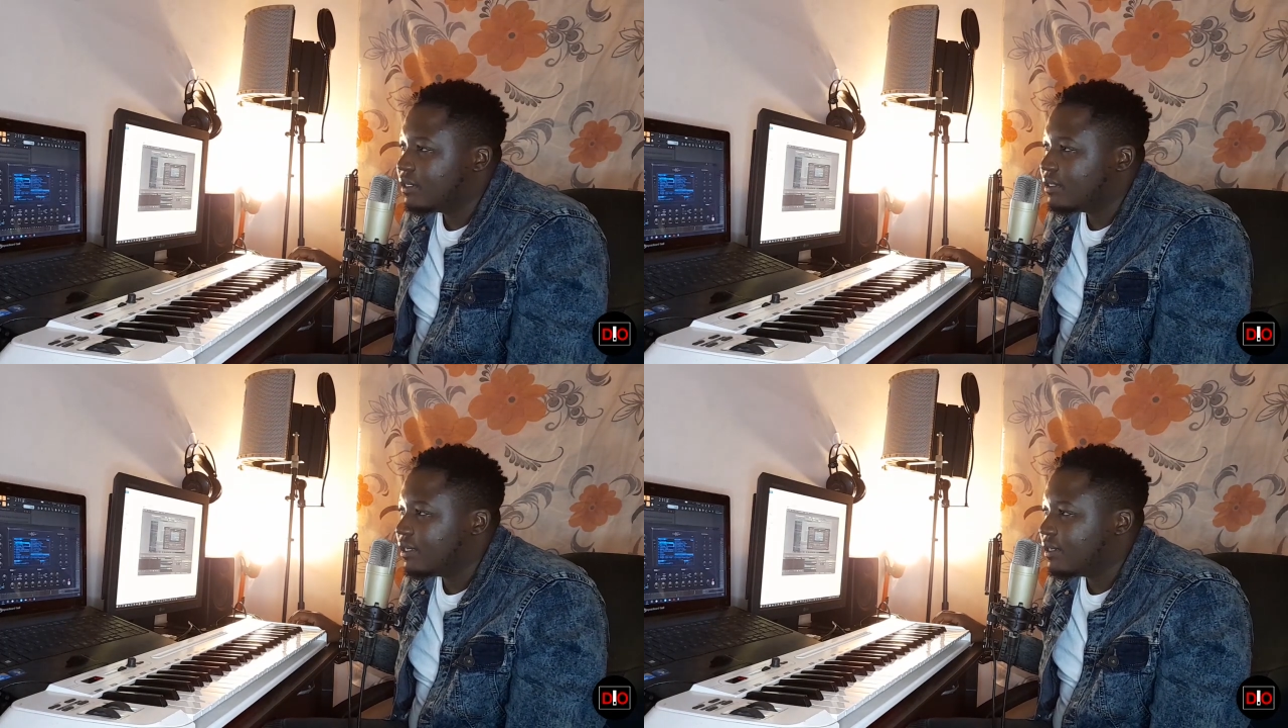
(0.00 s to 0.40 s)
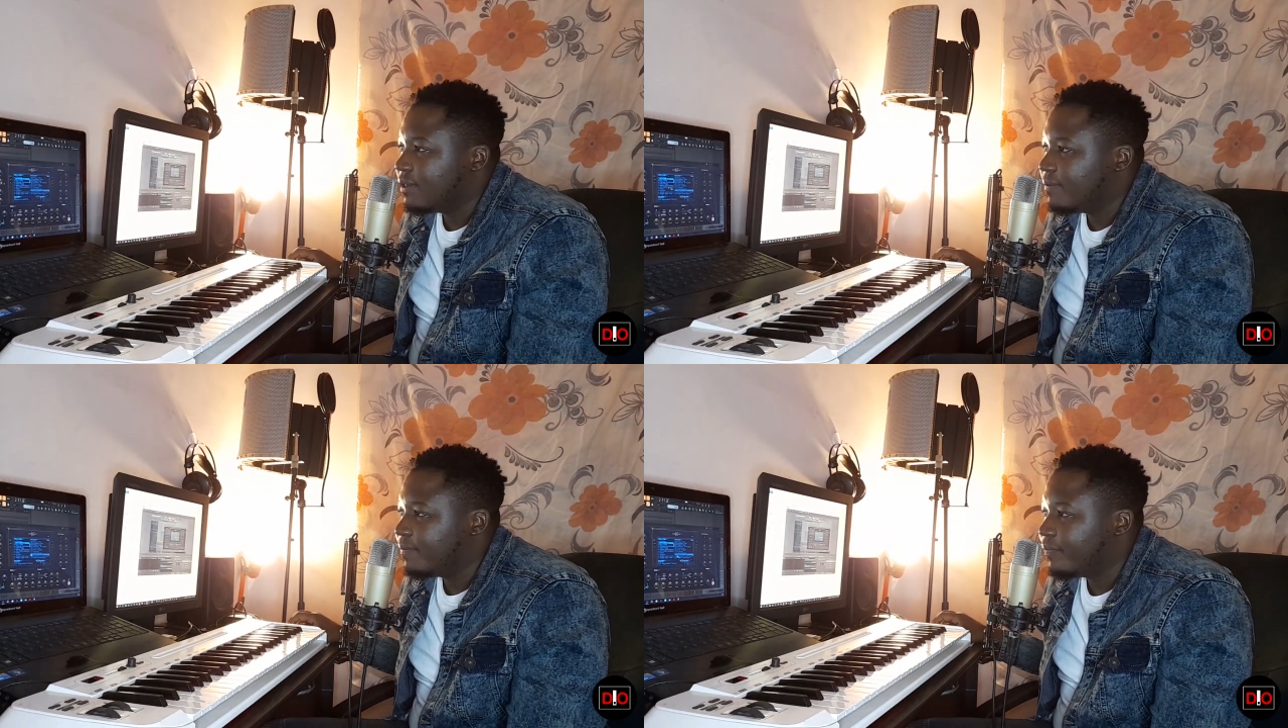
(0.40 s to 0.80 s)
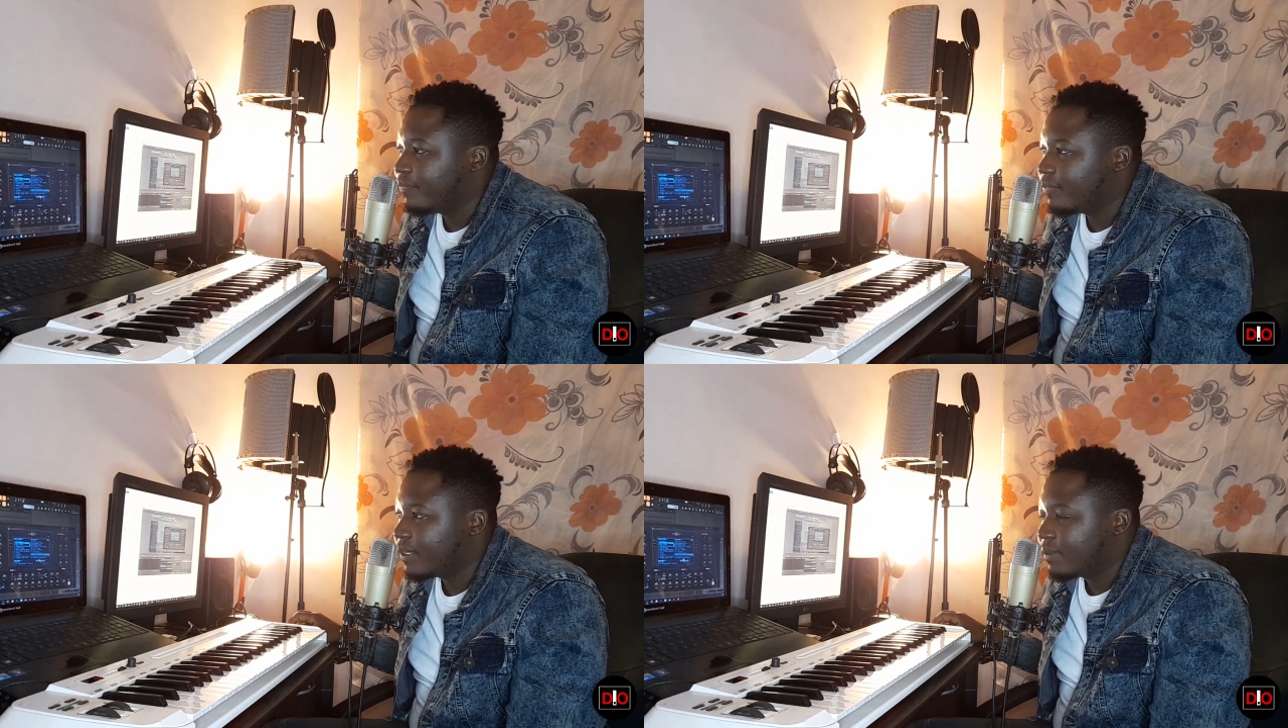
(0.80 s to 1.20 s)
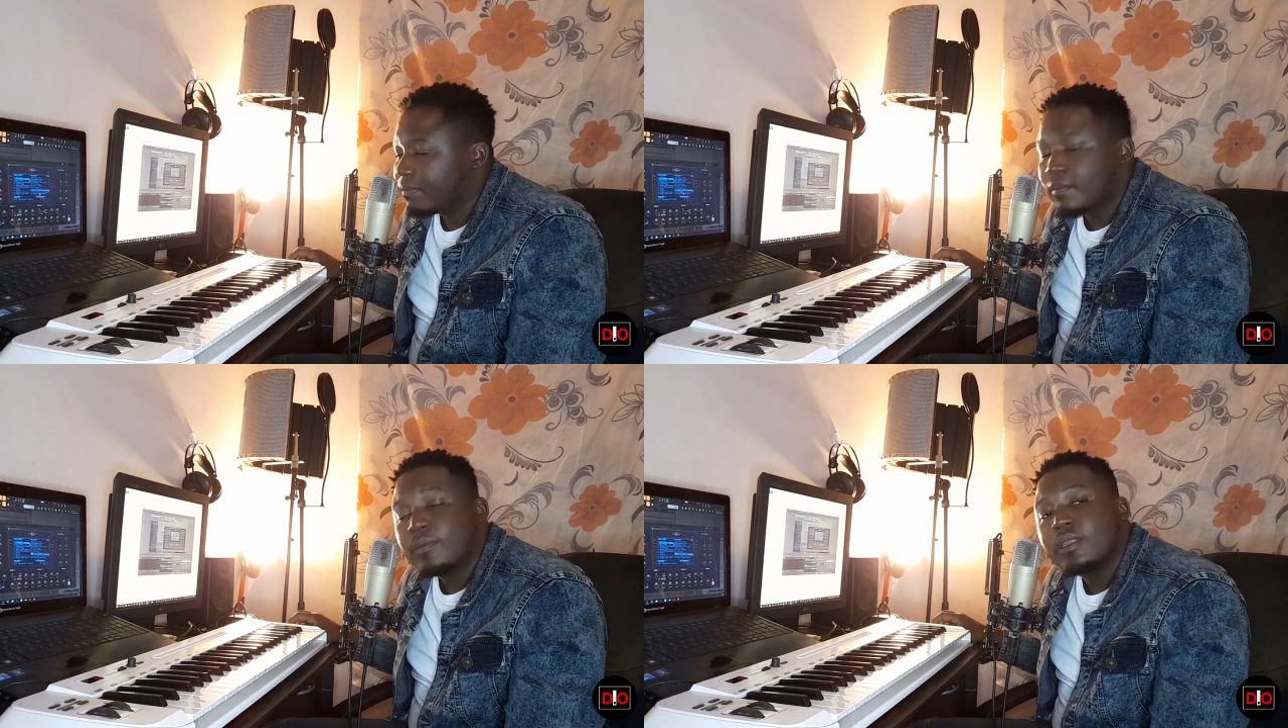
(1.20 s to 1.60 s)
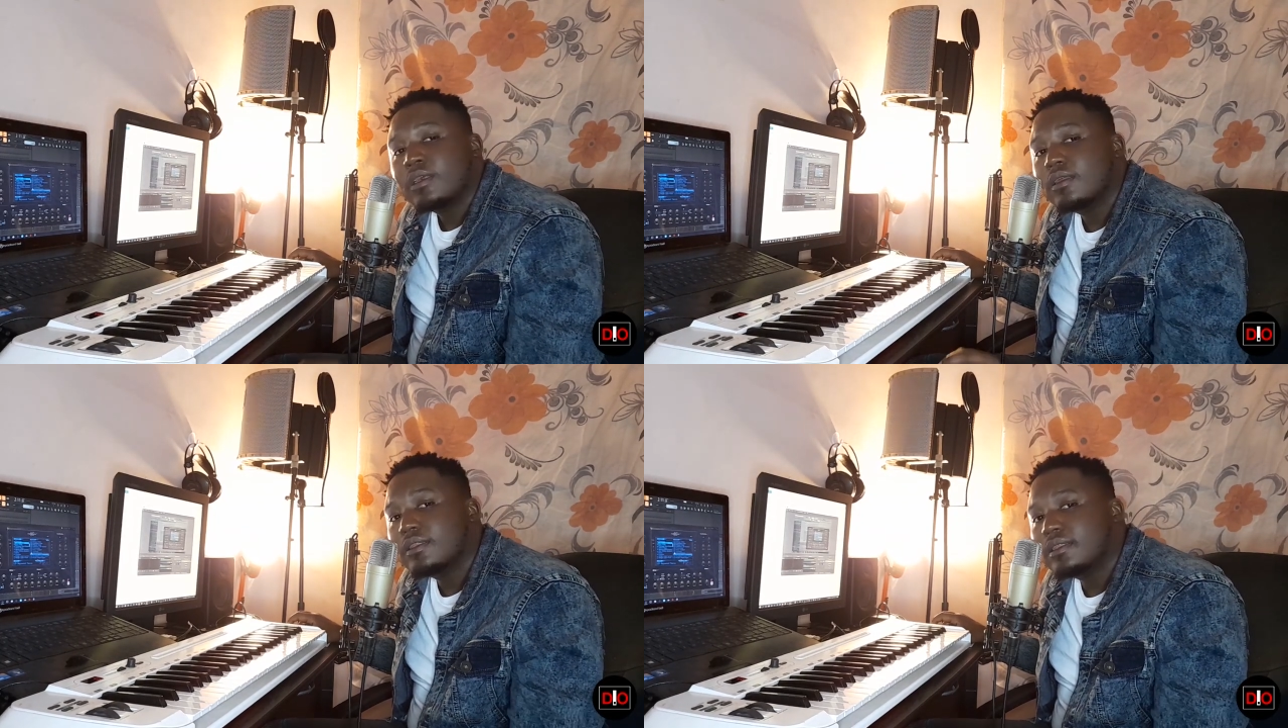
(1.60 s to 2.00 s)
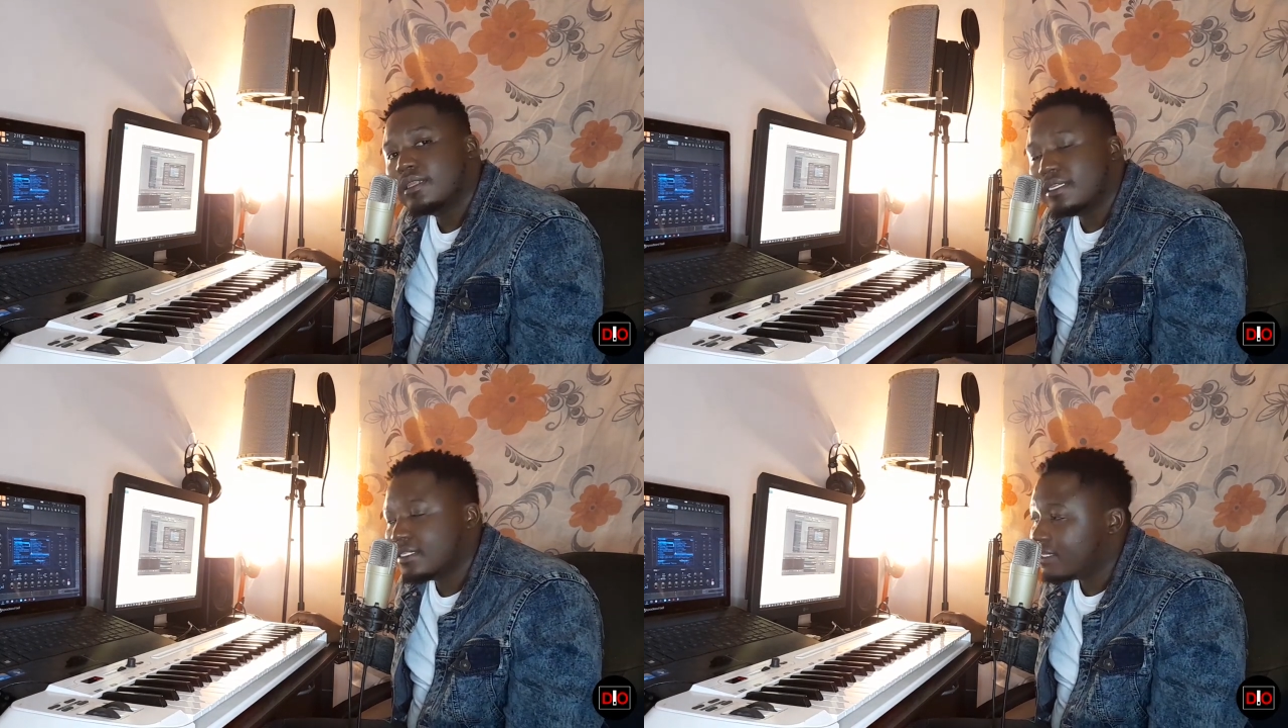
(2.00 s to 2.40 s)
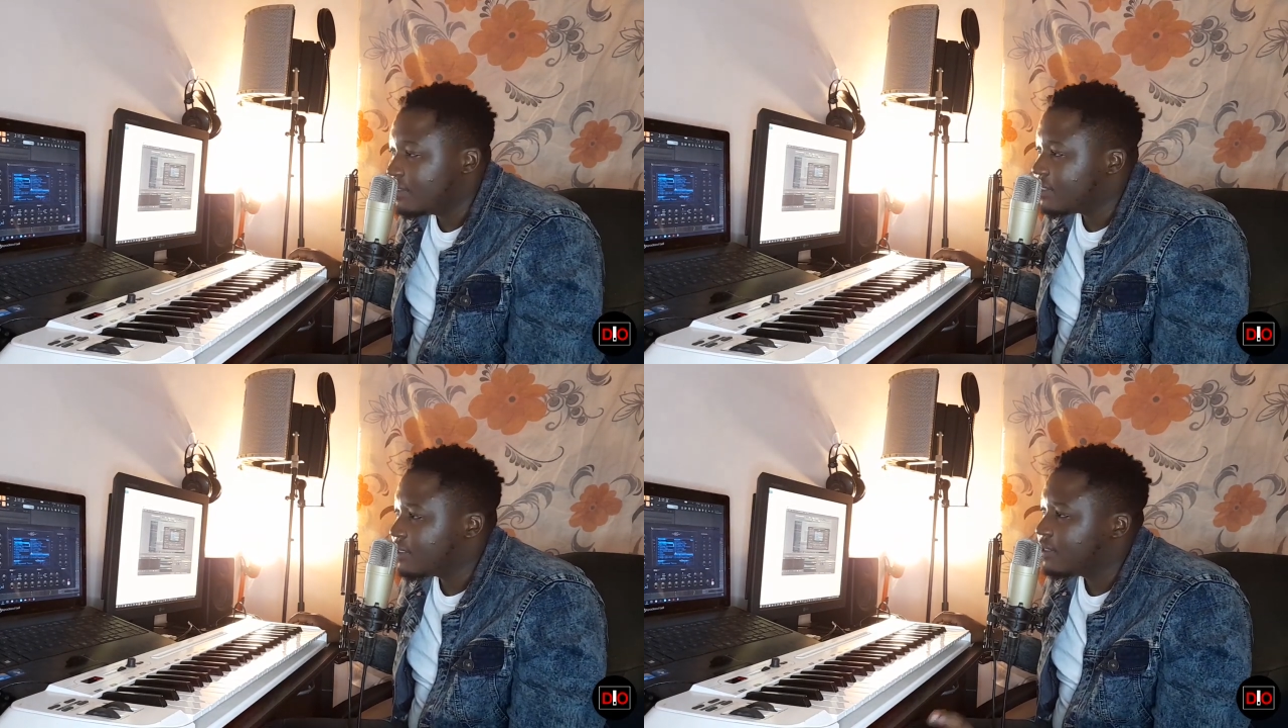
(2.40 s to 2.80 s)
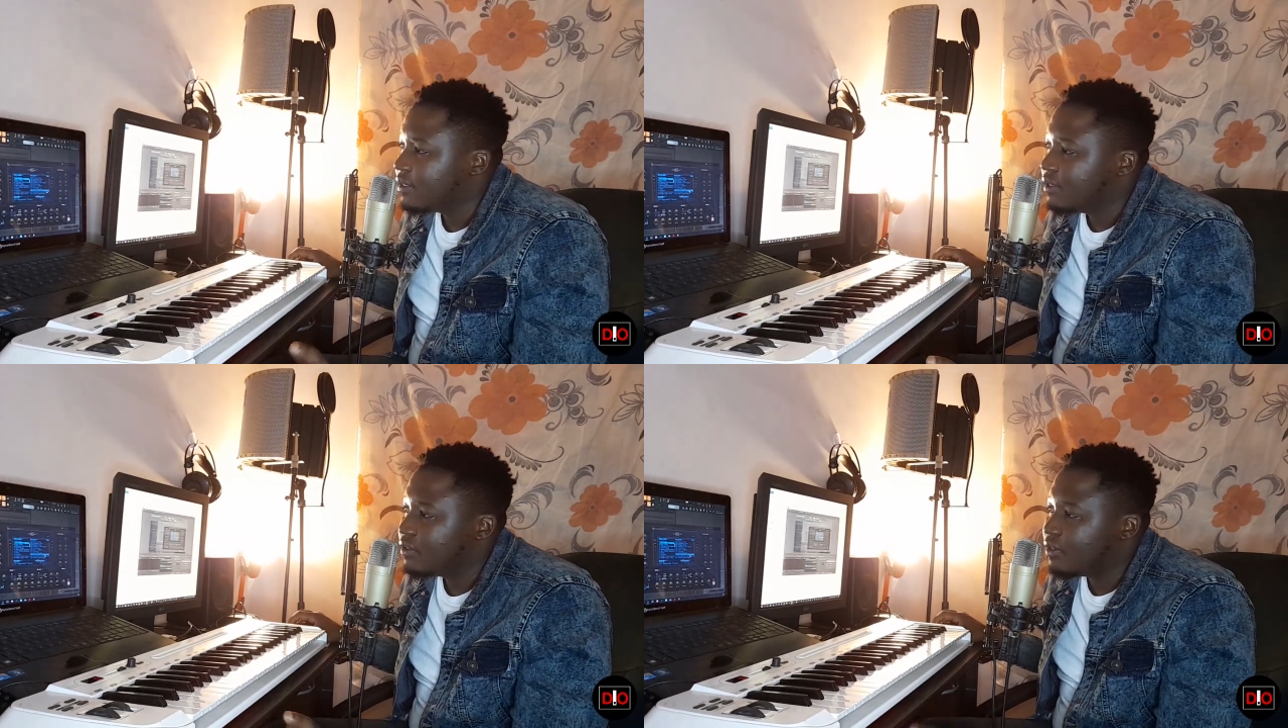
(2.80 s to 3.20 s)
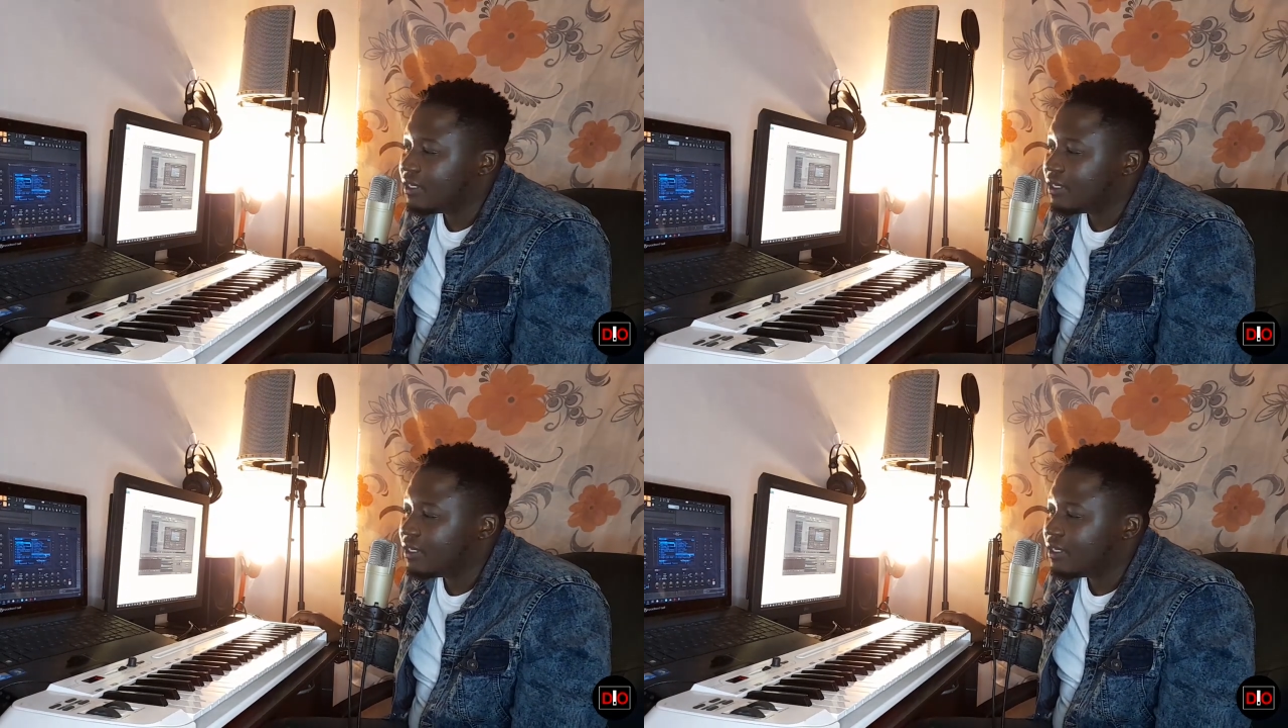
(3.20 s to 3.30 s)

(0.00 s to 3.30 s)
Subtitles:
the synth. So the